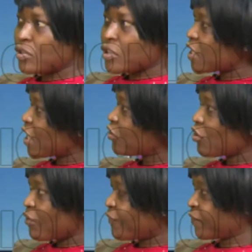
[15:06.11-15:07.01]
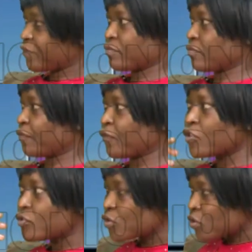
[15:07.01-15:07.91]
is enough
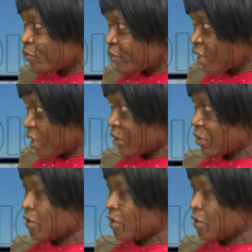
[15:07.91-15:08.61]
for you to bear,